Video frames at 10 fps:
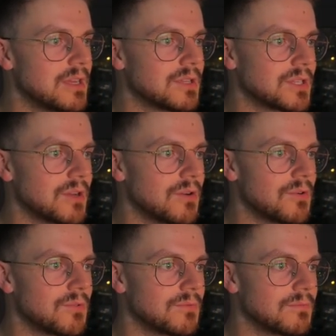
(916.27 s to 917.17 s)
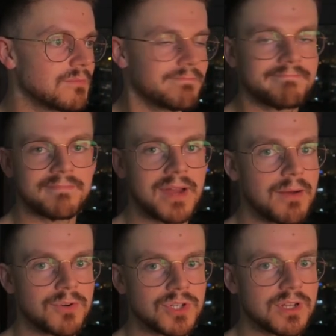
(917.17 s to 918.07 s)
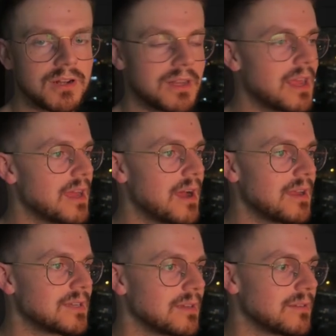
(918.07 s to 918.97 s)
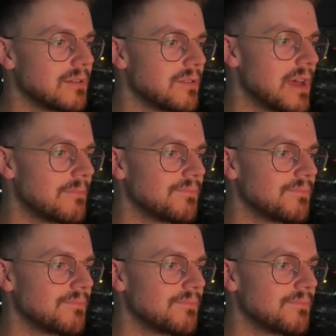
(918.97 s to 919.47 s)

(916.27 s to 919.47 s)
So I would just talk to AI and tell it to do that.